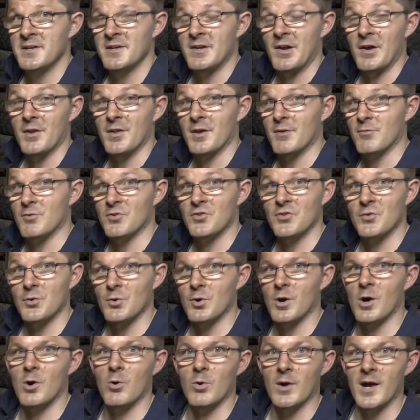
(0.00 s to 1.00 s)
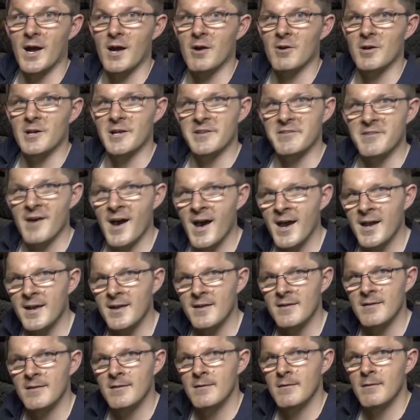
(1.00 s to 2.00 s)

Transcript: they restore a whole car in a day.